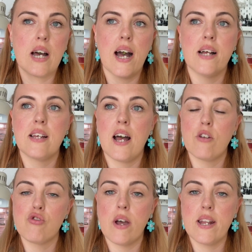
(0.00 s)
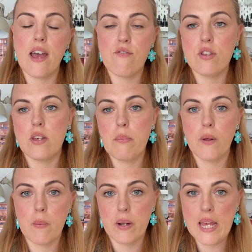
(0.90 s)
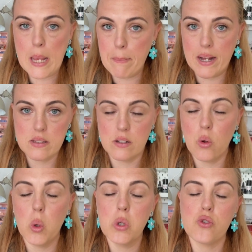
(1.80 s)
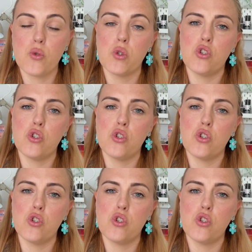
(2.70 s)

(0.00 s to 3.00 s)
And I had tried everything, put them on heat mats and all sorts,